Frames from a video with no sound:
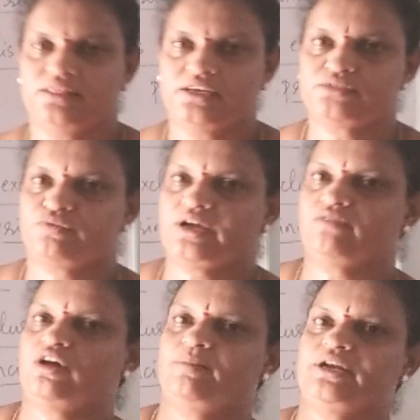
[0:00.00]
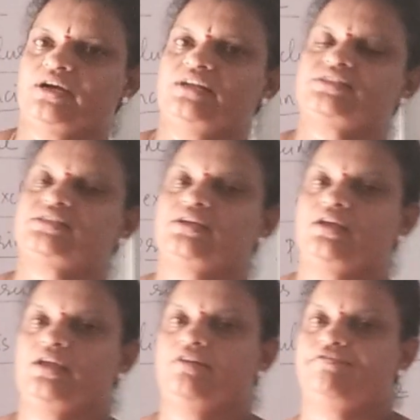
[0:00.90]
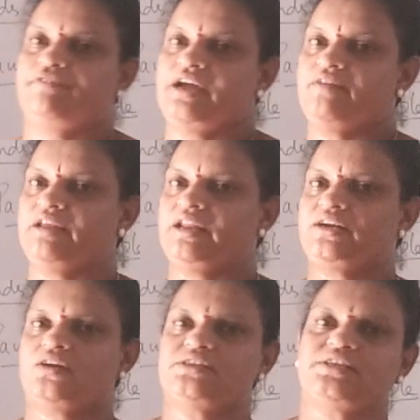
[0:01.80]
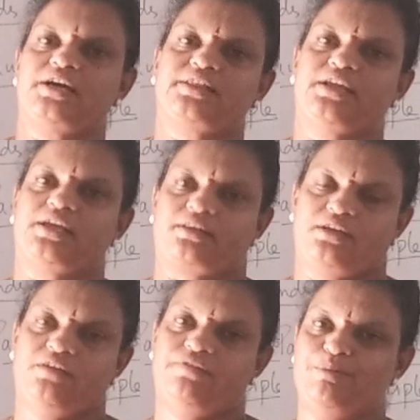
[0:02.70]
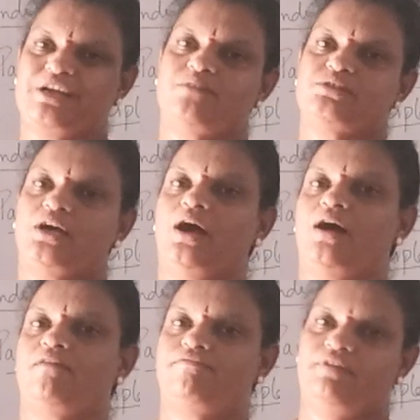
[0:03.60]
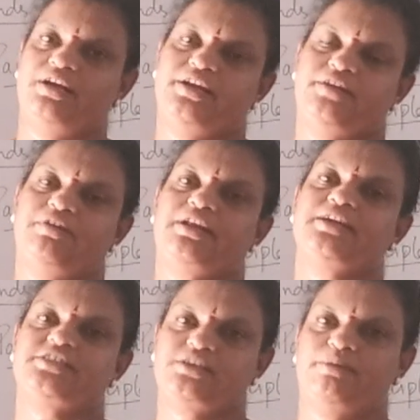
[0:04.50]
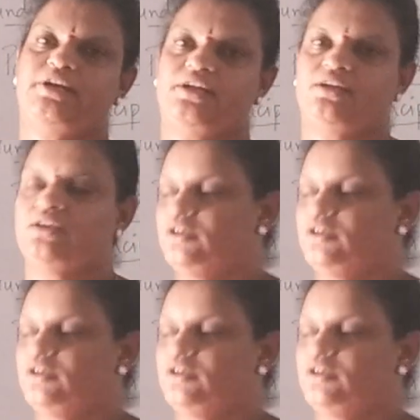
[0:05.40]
In these 5 orbitals, if 5 electrons are there, if it becomes half filled, it will get stability.